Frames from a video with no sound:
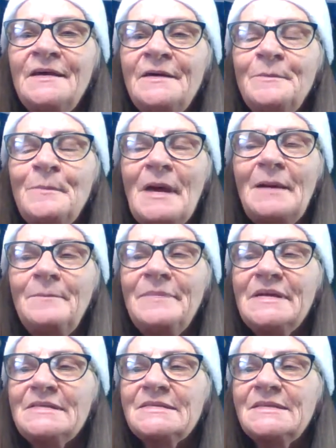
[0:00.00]
Make
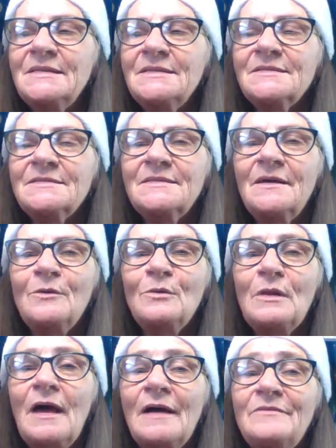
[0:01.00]
biscuits so
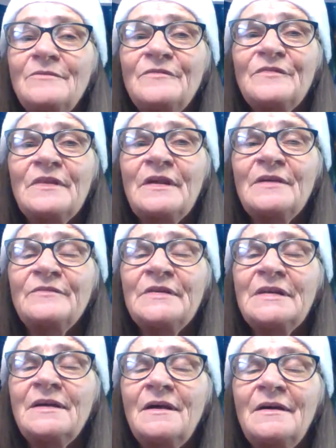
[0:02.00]
light and
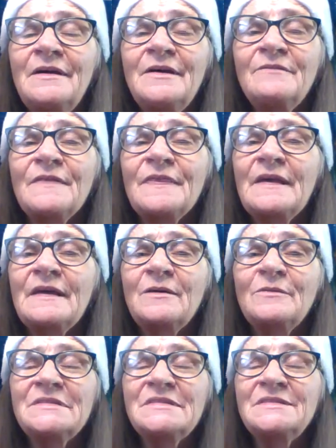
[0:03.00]
fluffy, and
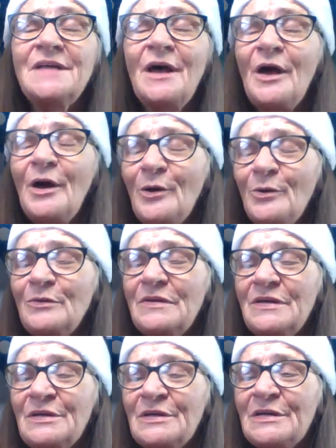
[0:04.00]
everything was so
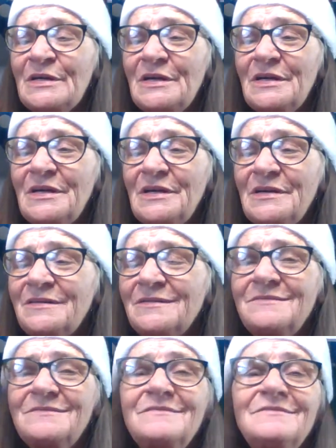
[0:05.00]
good.
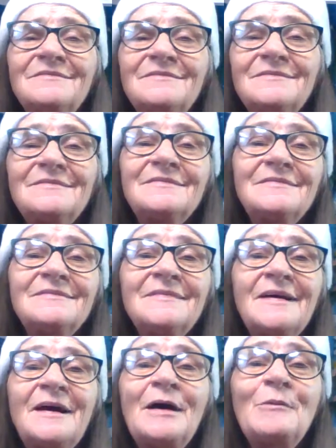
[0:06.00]

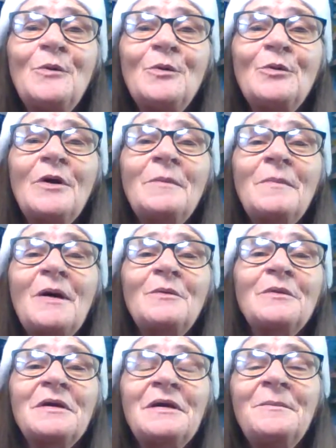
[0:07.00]
I want Grandma
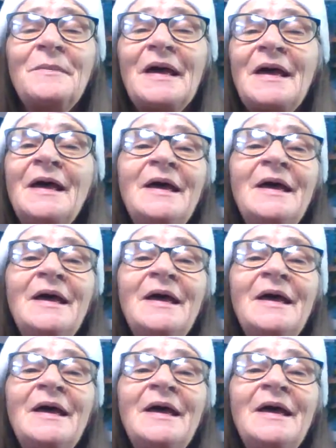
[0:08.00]
to come back